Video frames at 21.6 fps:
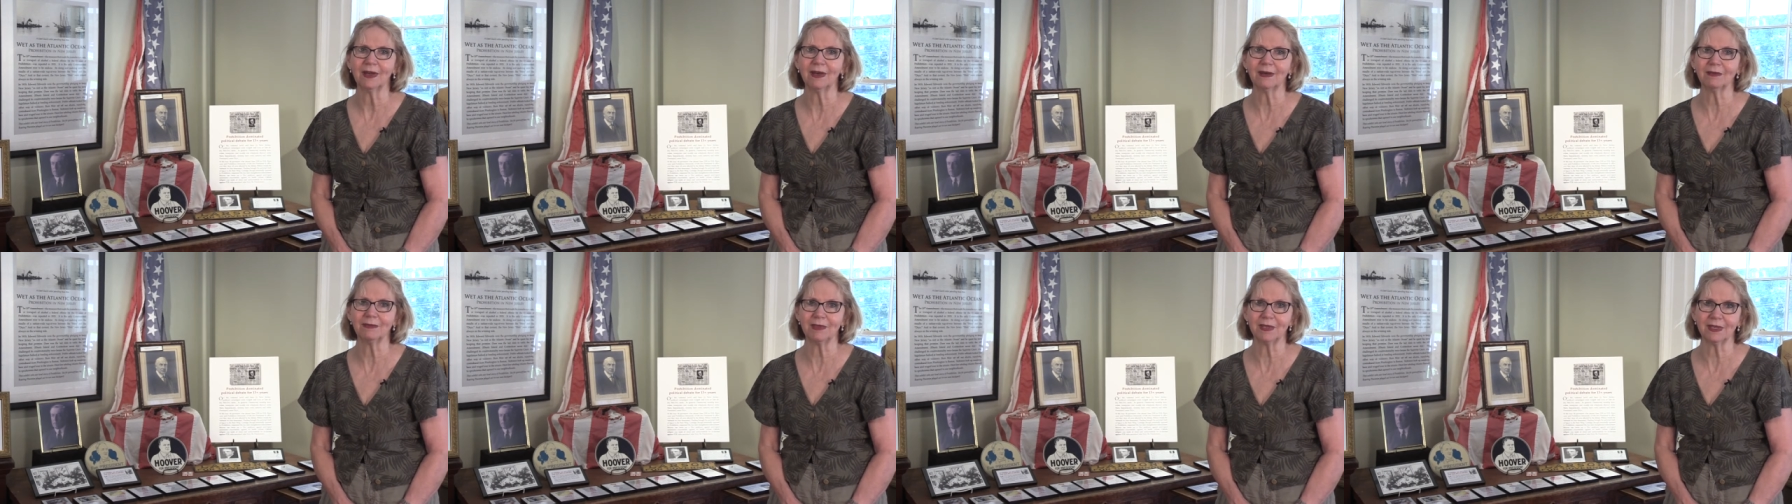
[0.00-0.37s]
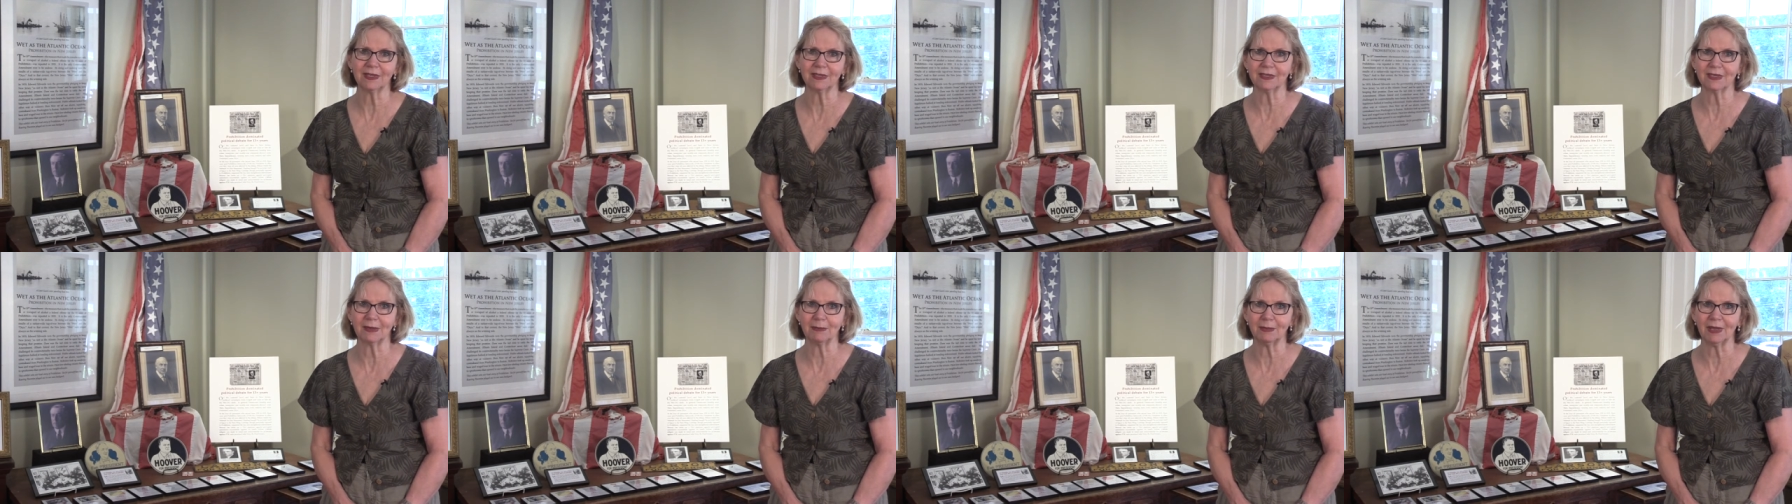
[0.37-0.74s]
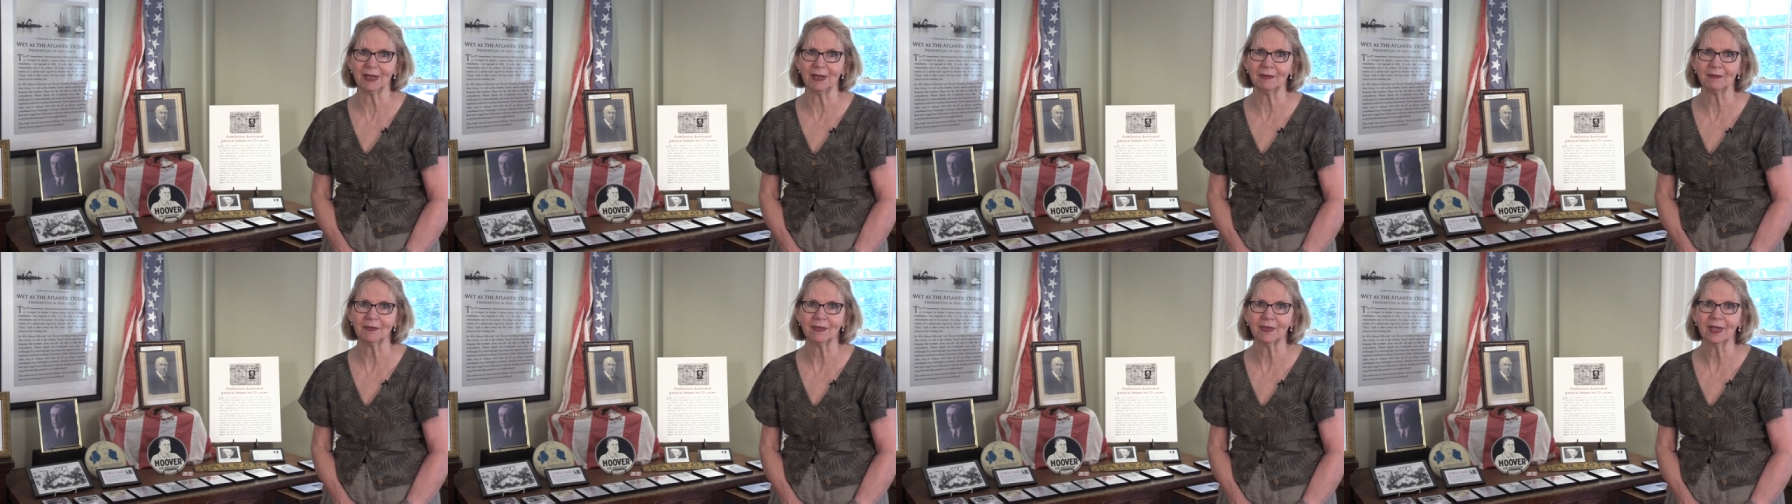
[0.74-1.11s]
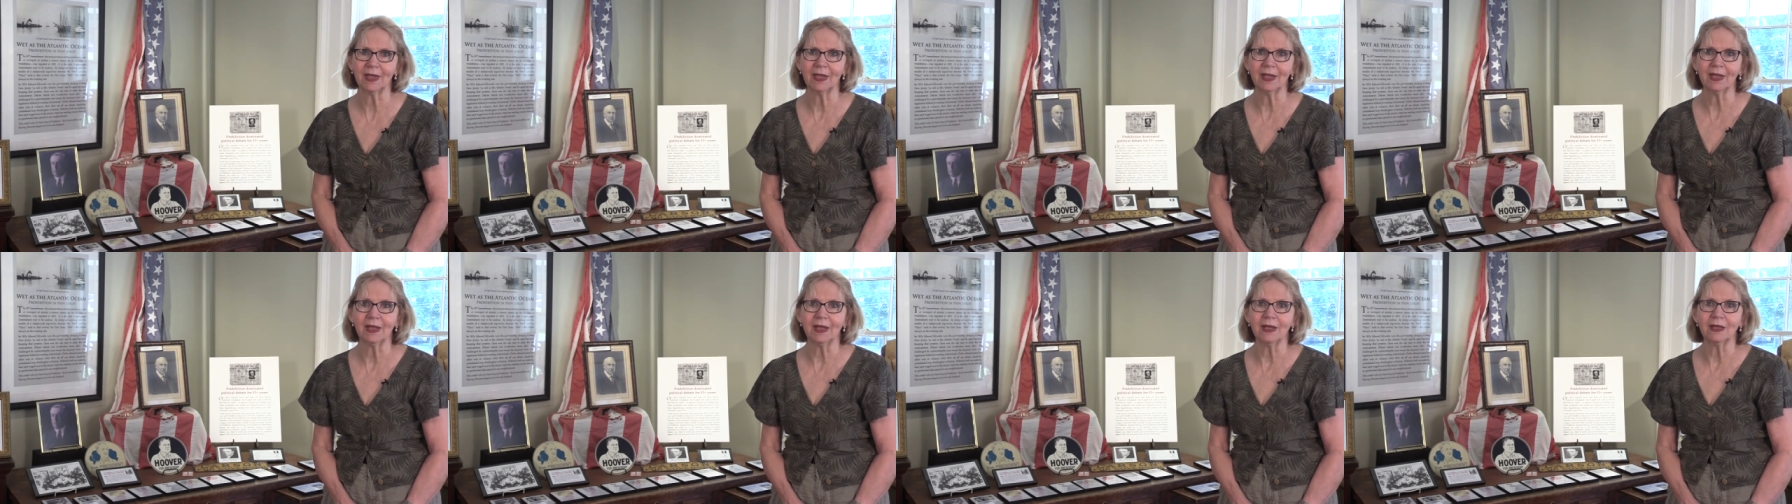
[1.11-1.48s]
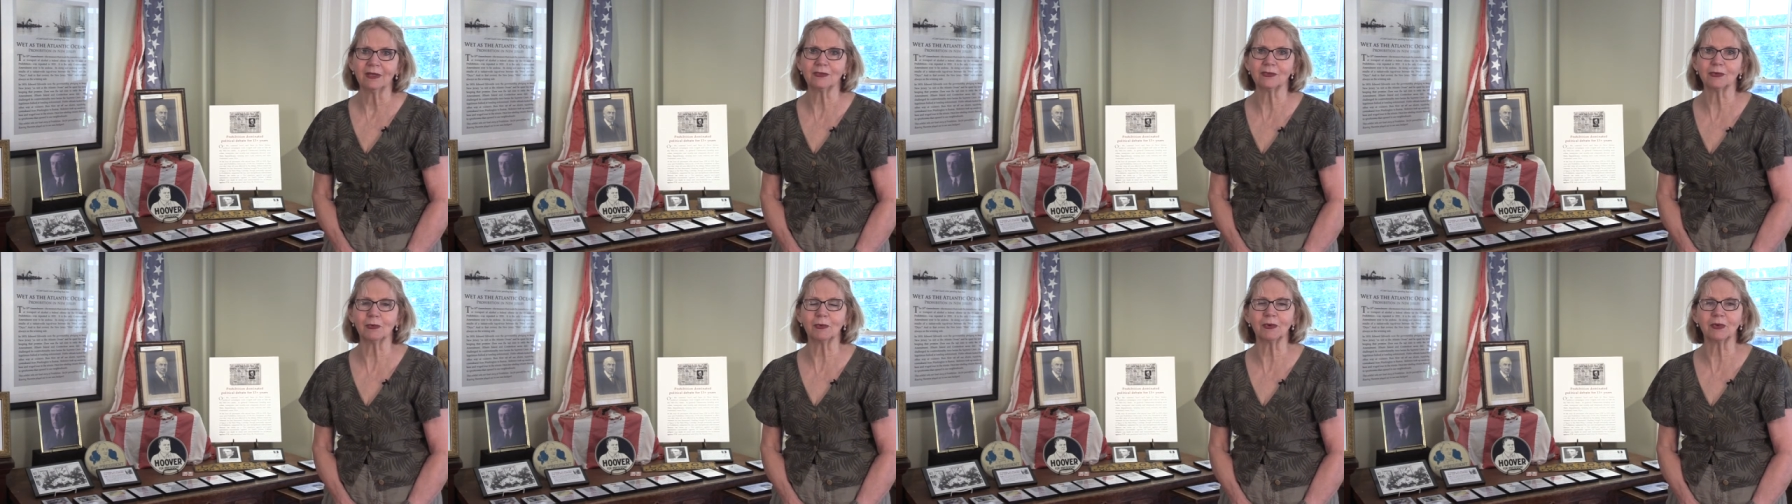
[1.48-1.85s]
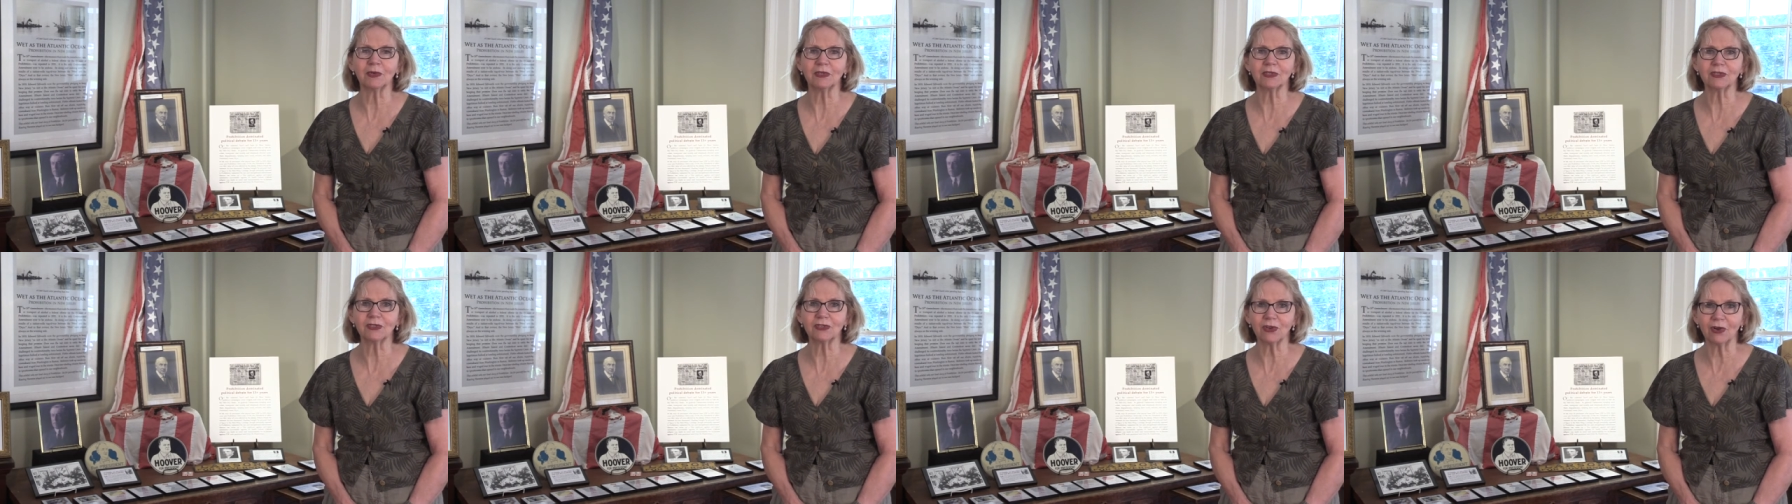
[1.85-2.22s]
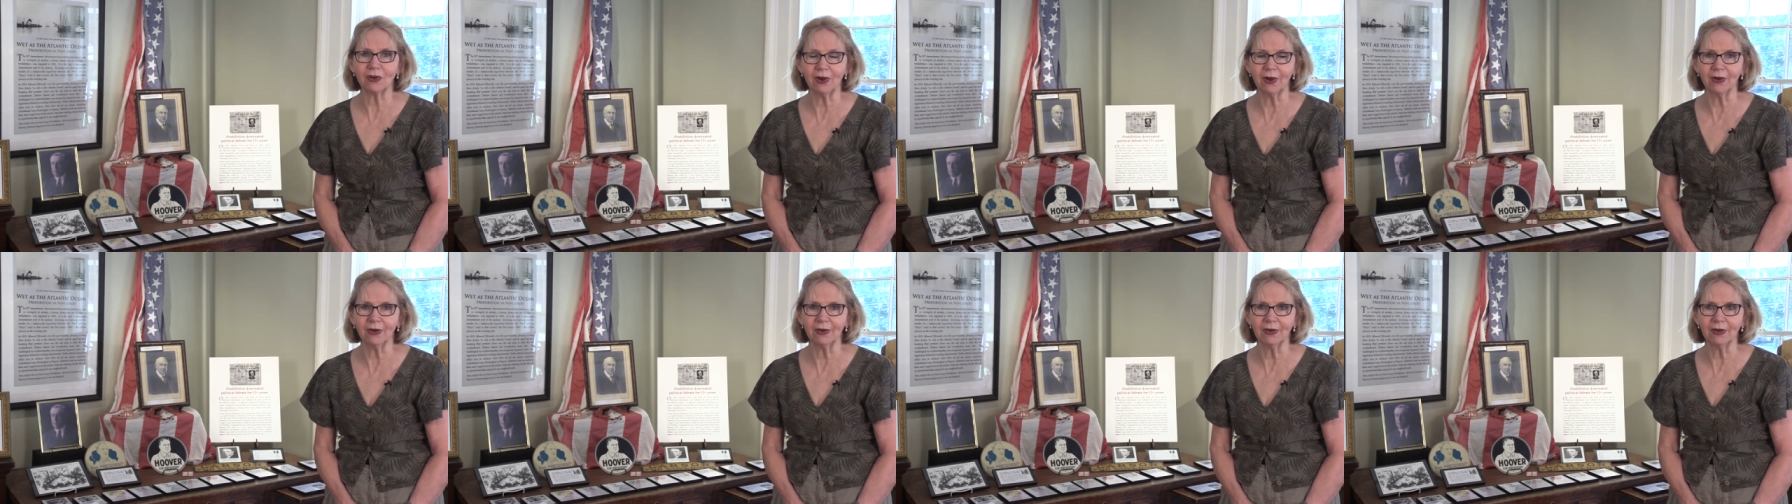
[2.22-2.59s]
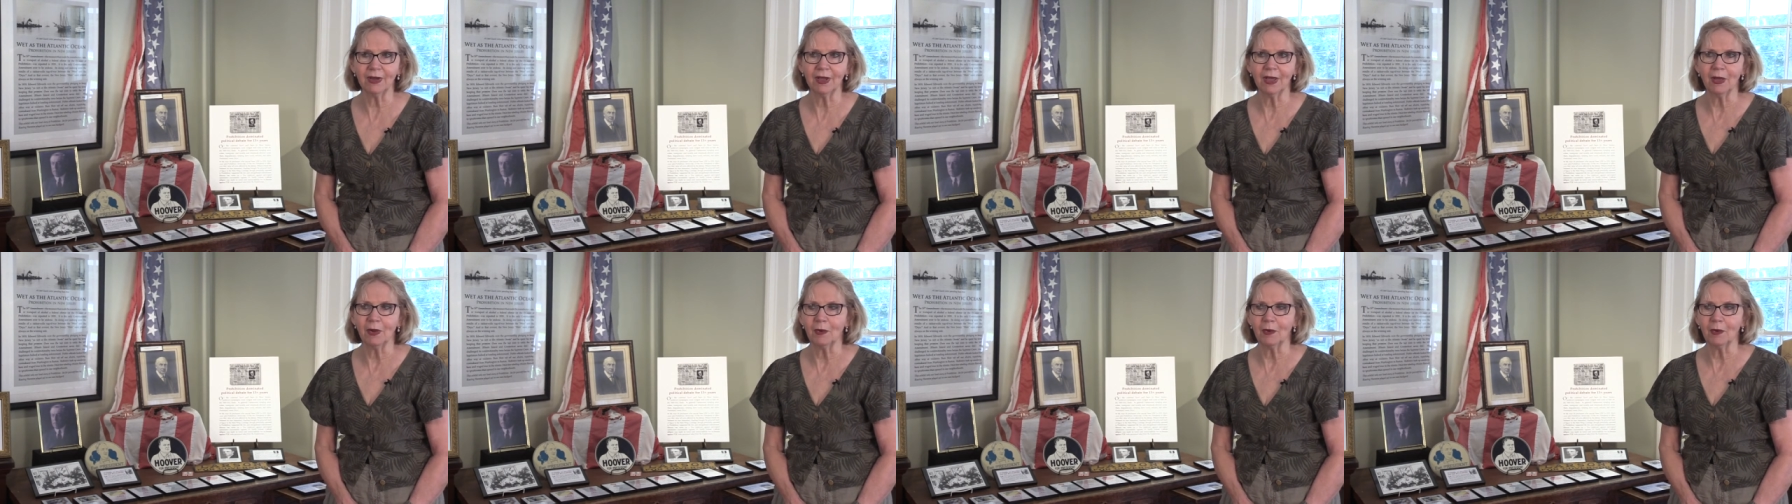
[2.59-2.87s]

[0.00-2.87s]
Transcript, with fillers: of the exhibit. So we're going to start